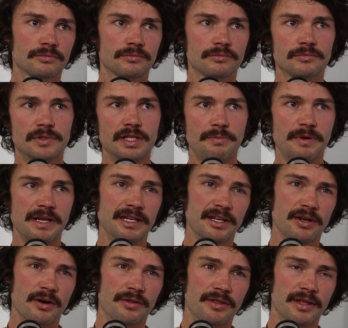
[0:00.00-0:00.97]
depending
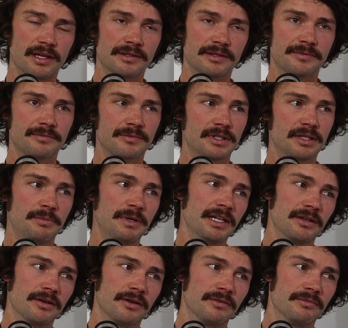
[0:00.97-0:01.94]
on
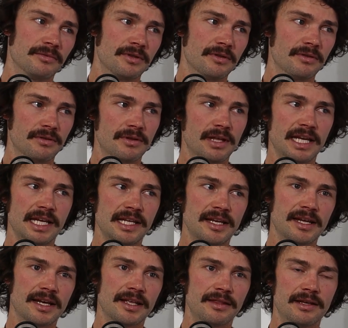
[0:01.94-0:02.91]
the heat
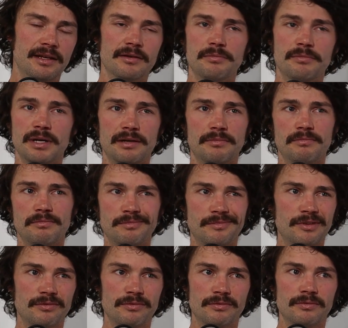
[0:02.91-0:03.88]
out there, but
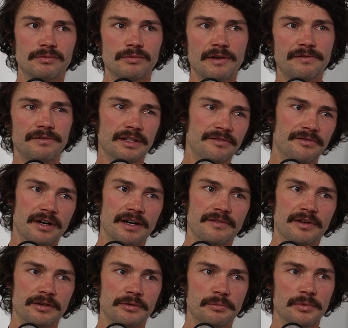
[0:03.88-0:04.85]
roughly
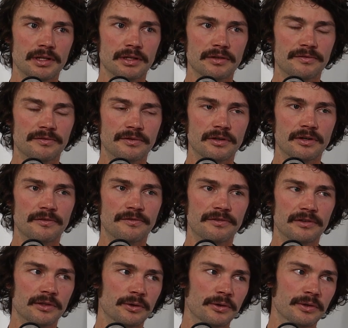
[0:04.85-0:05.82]
500 ml of
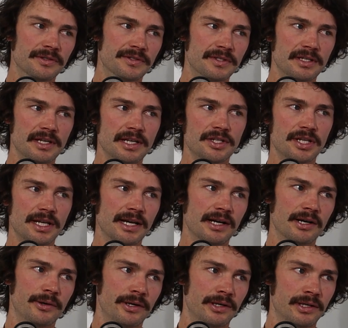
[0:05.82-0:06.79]
fluids each
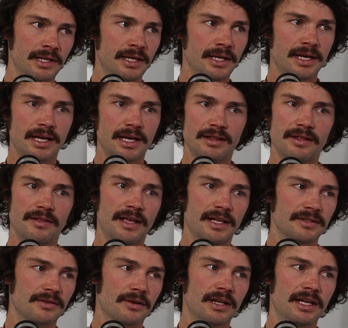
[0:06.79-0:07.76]
hour, and then that's
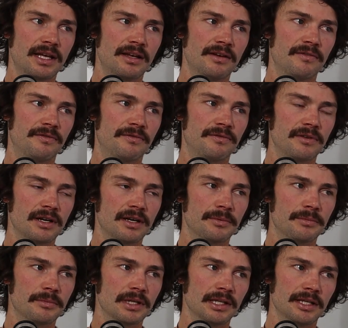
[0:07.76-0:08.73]
got to have
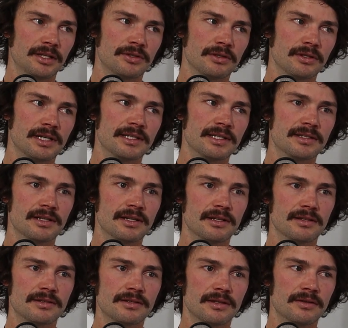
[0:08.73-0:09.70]
electrolytes in it.
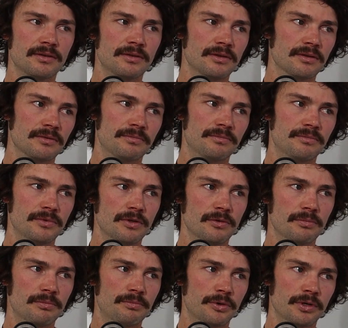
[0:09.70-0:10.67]
So you're
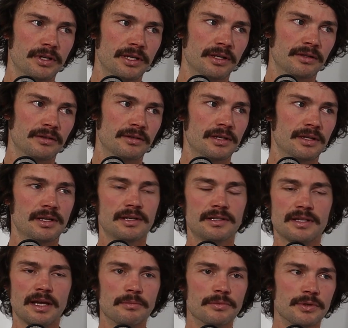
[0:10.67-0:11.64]
putting
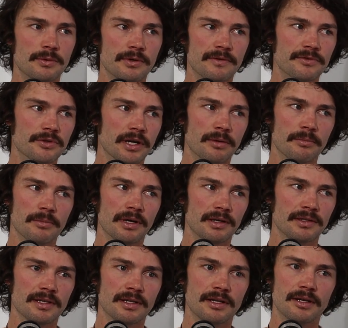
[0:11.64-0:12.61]
some sort of drink
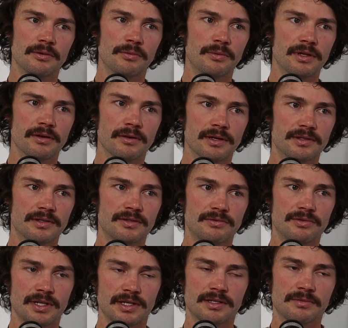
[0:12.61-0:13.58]
mix in it, whether it's
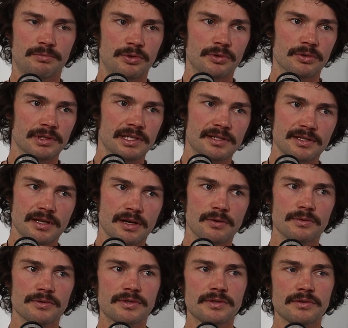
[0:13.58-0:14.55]
just purely
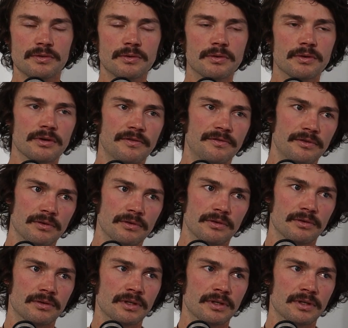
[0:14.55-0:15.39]
salts, or if you're